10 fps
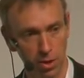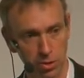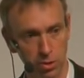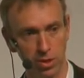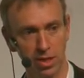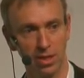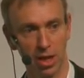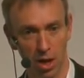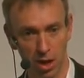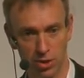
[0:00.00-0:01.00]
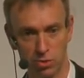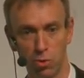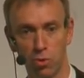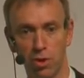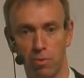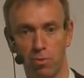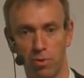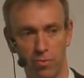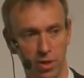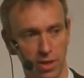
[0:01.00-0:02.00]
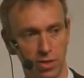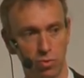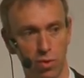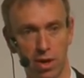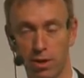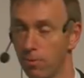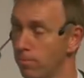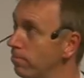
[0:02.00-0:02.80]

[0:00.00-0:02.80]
doing a small number of things well.